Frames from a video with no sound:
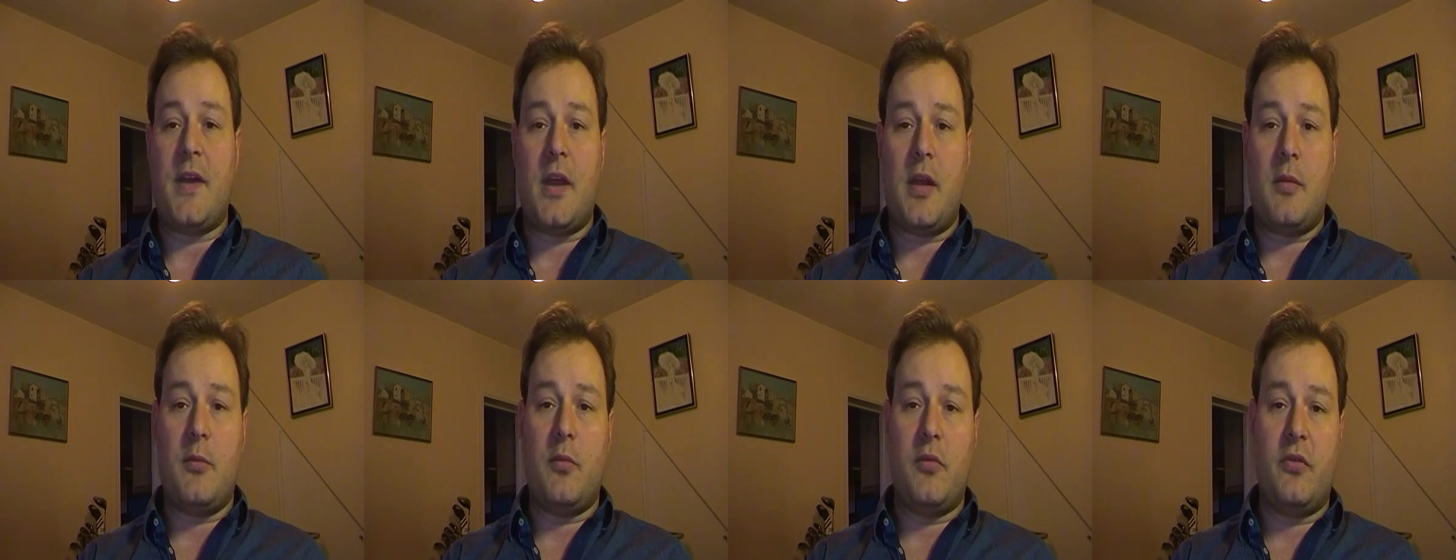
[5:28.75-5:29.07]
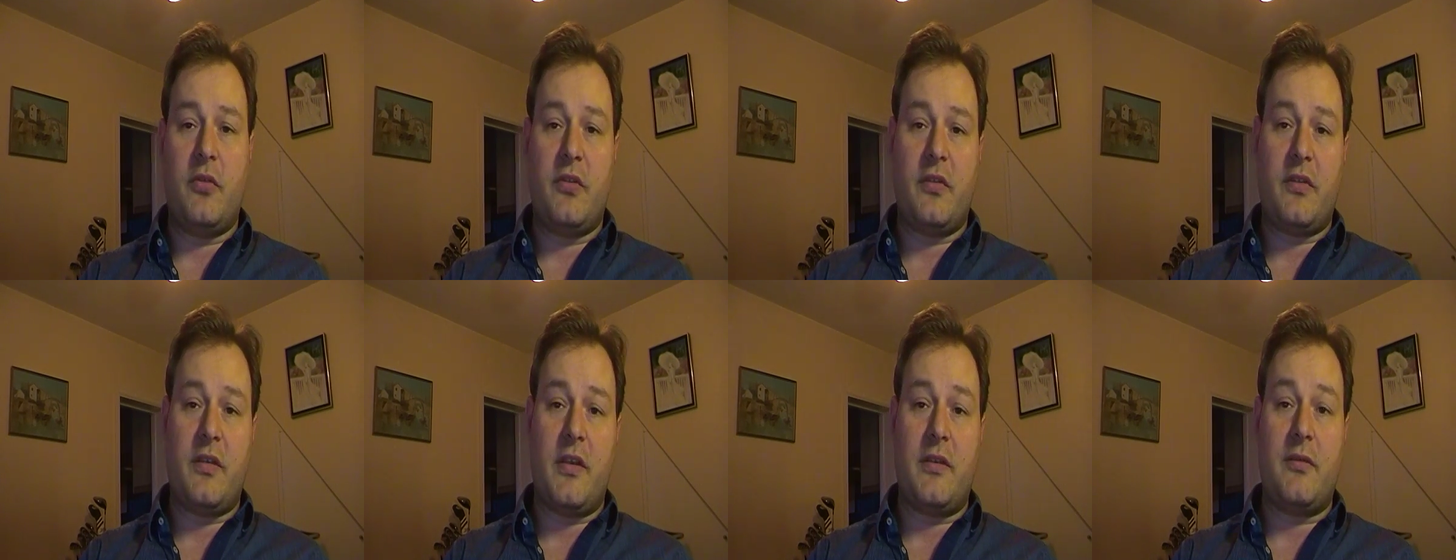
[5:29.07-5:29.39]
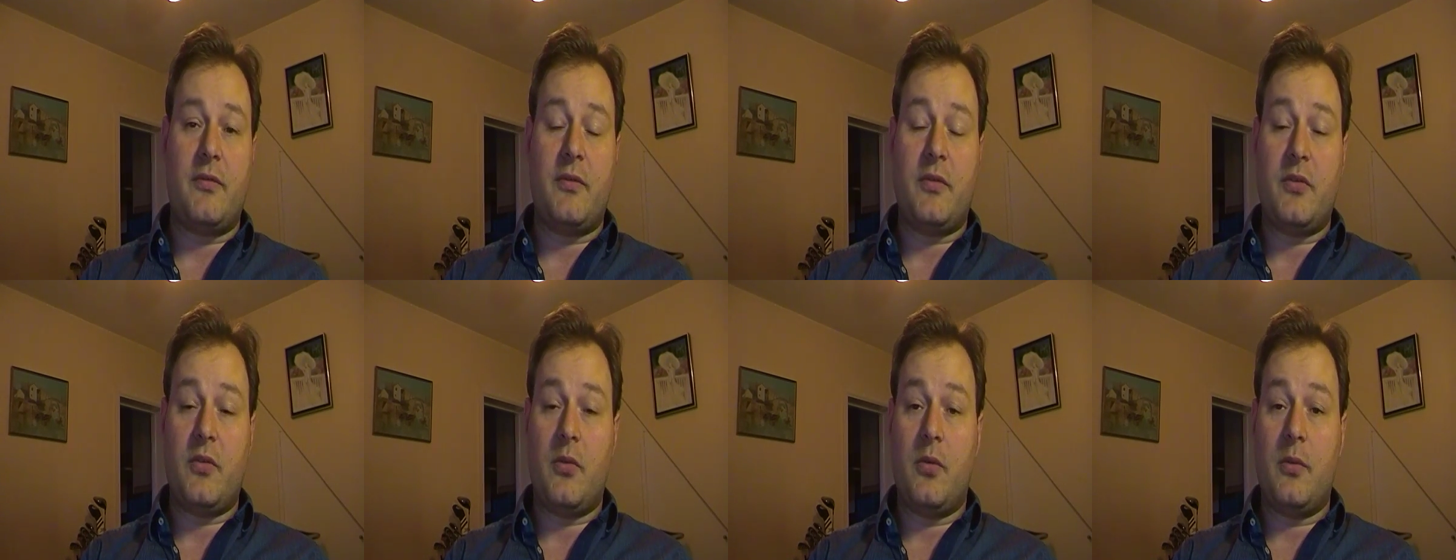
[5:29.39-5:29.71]
had a more
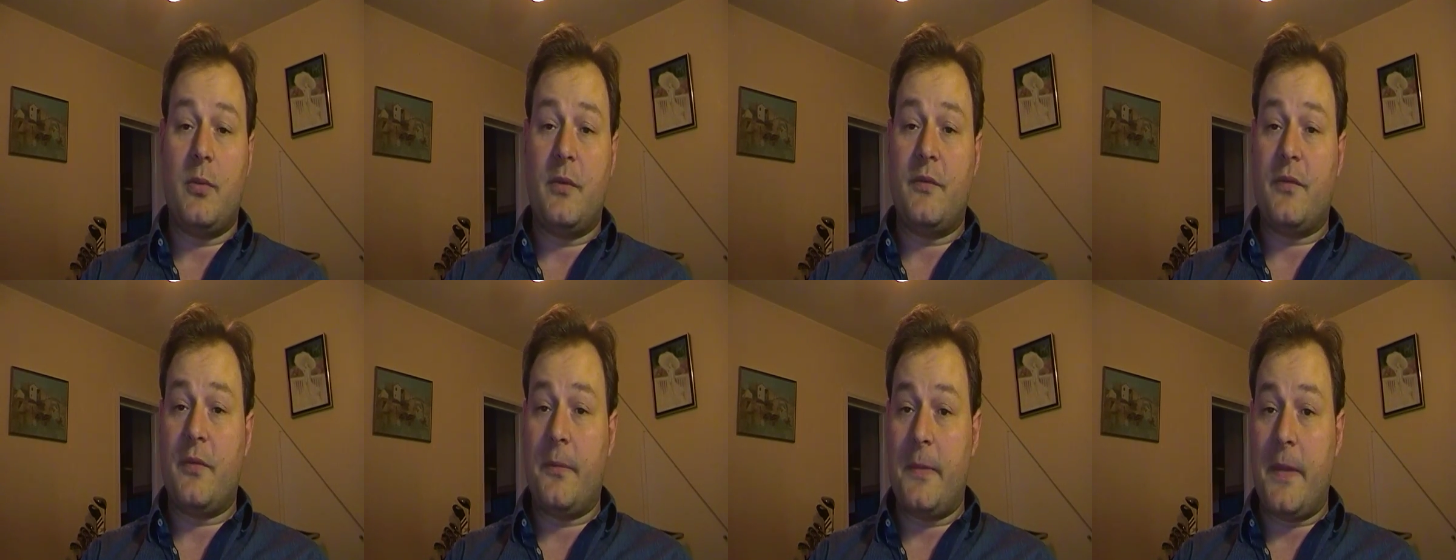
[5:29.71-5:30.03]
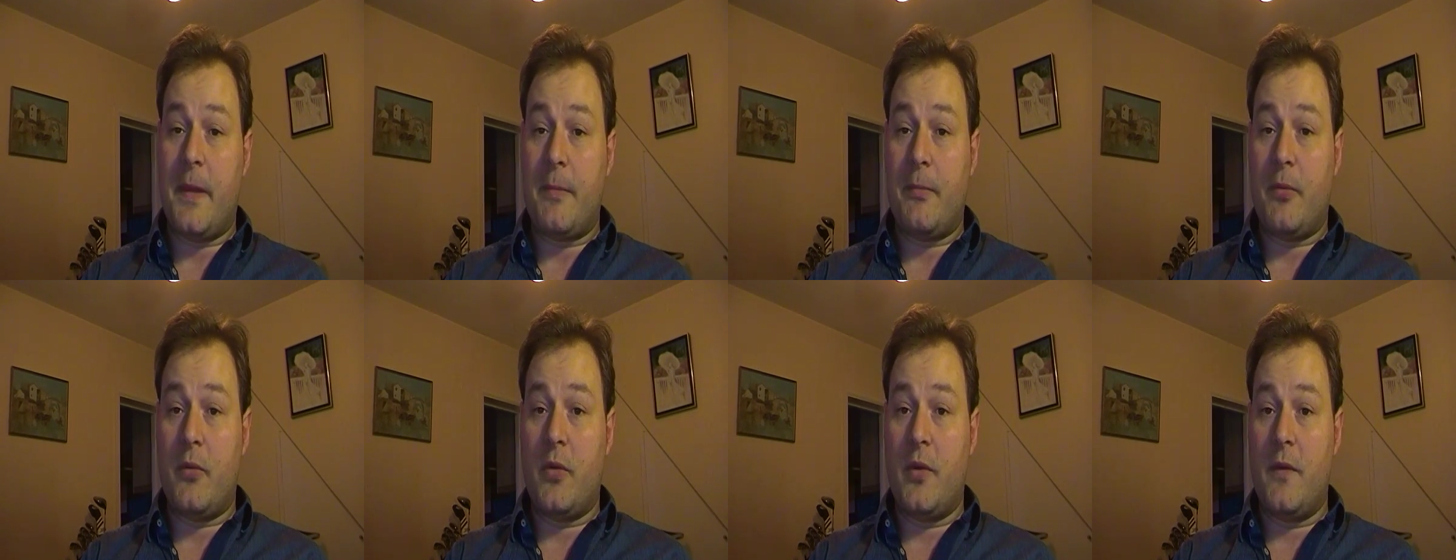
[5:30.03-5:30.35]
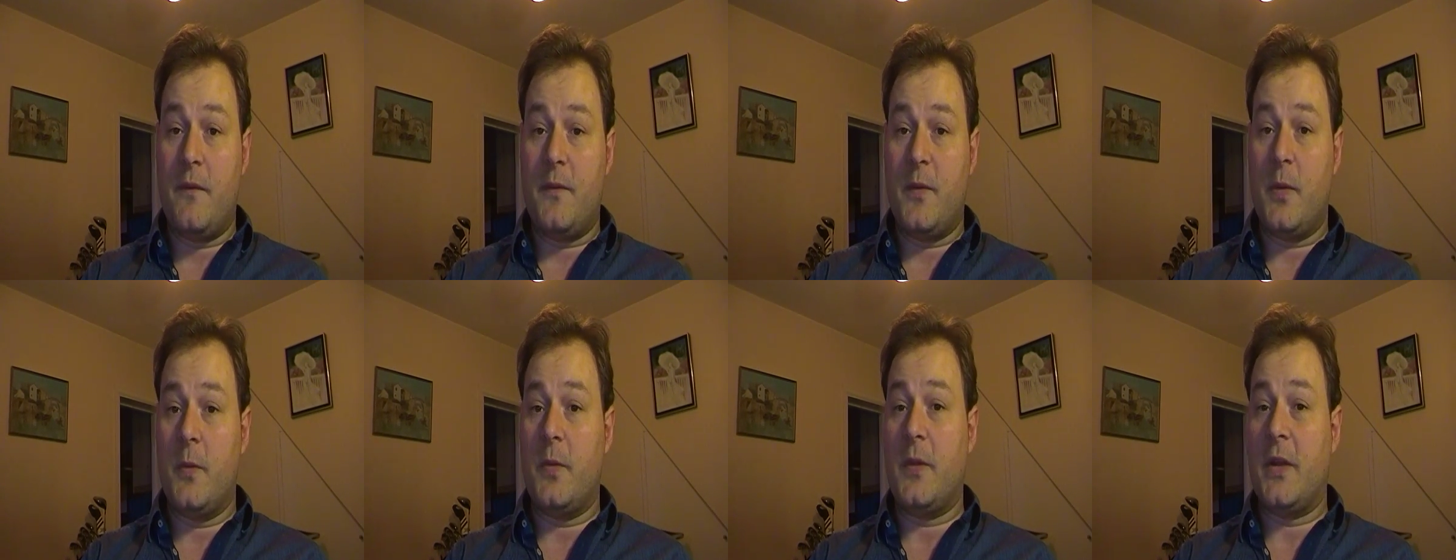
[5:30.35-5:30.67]
successful tournament from their
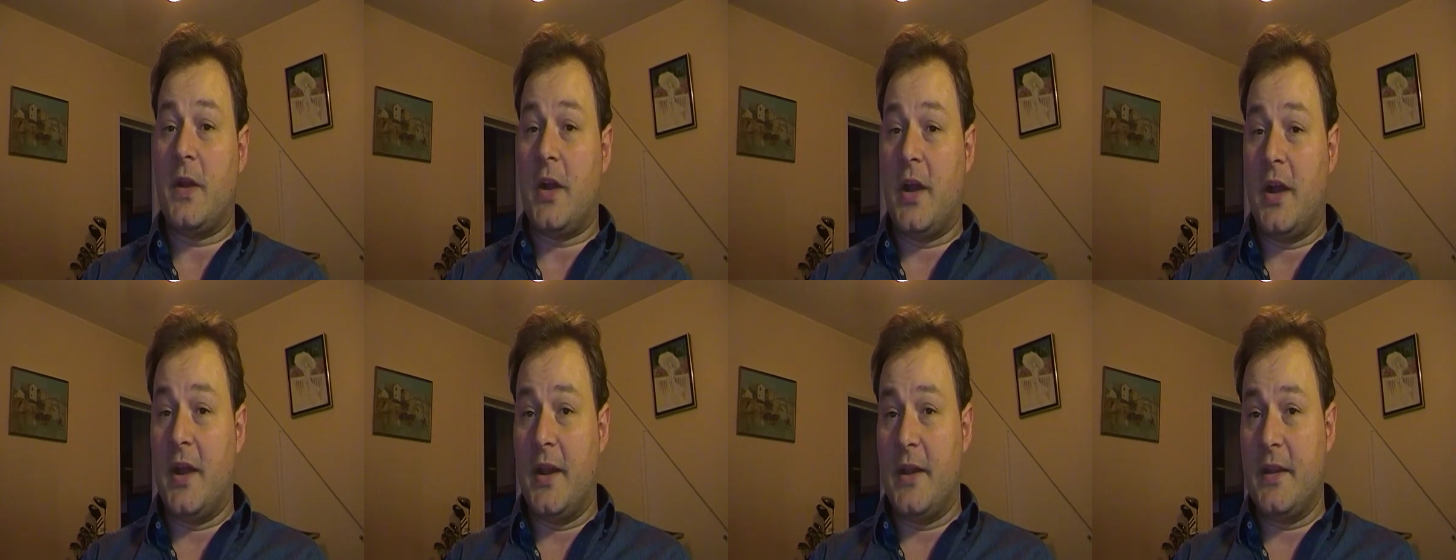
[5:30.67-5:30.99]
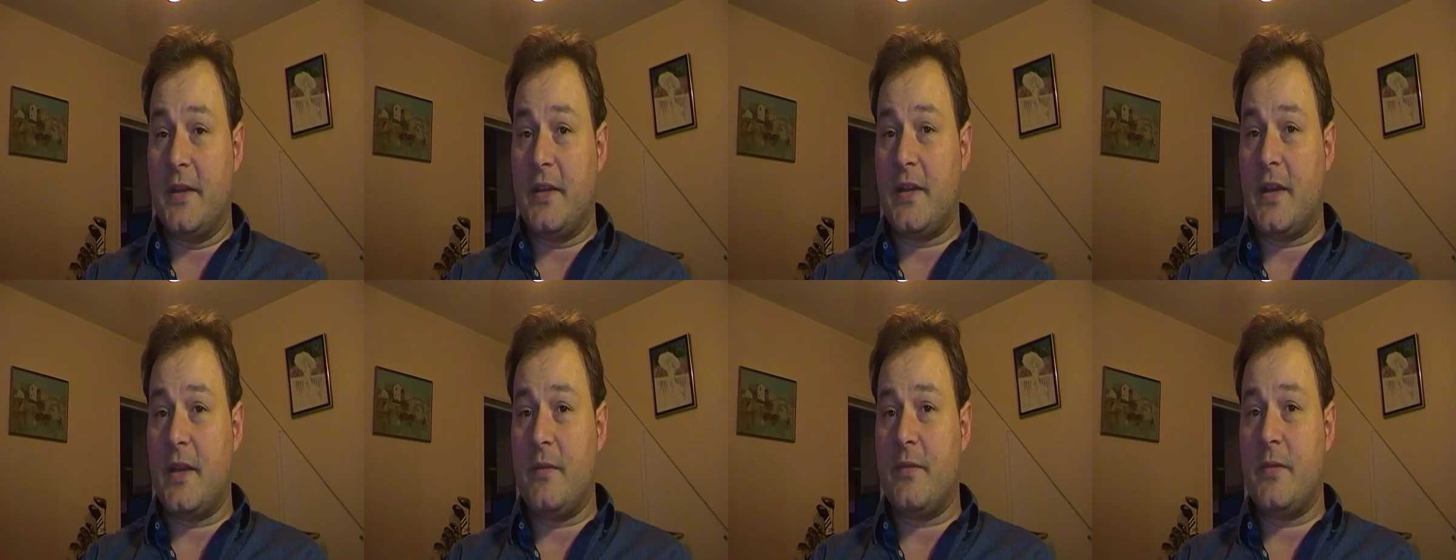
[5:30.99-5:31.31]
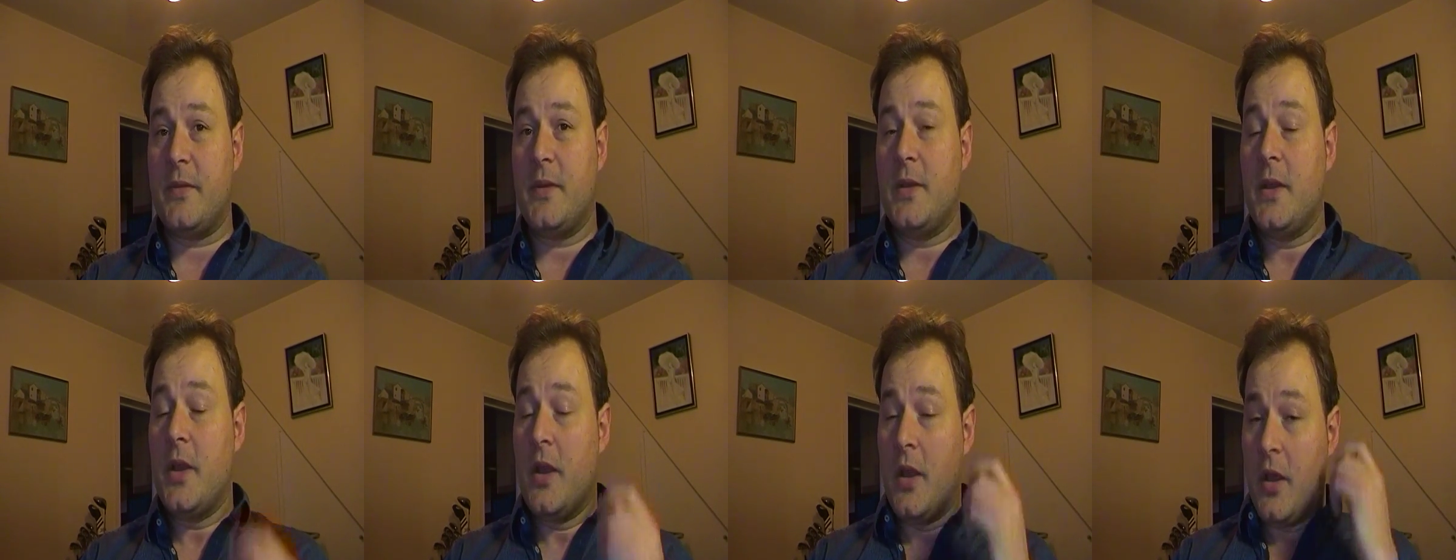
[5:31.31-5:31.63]
point of view than Ireland
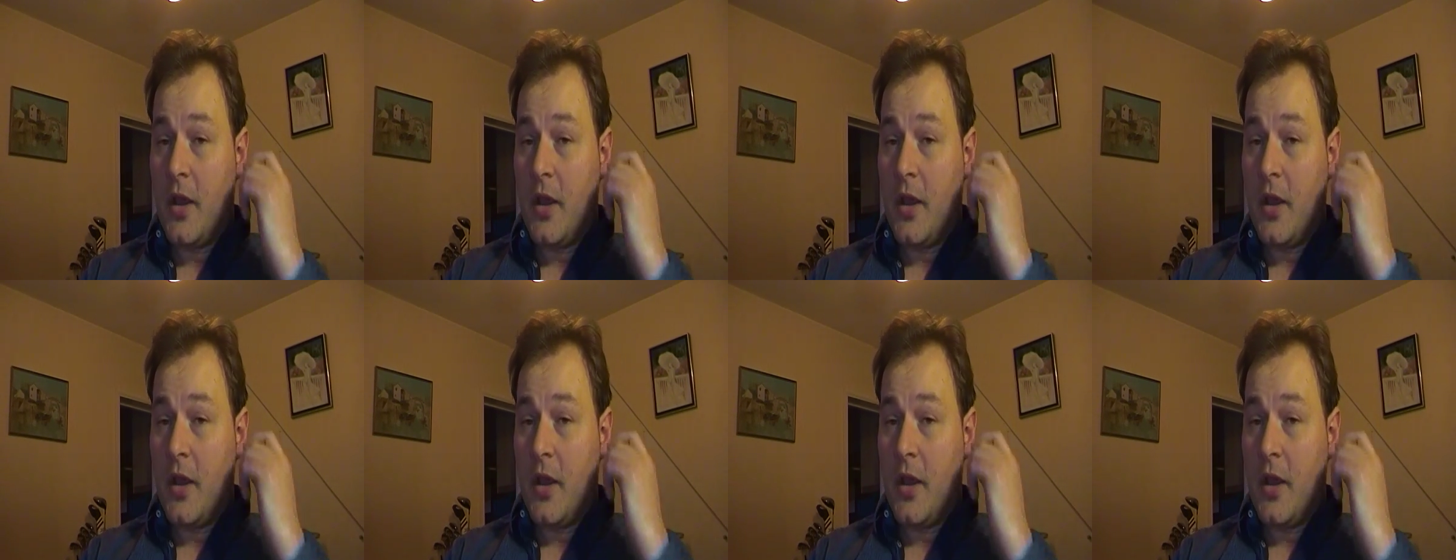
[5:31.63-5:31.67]
have.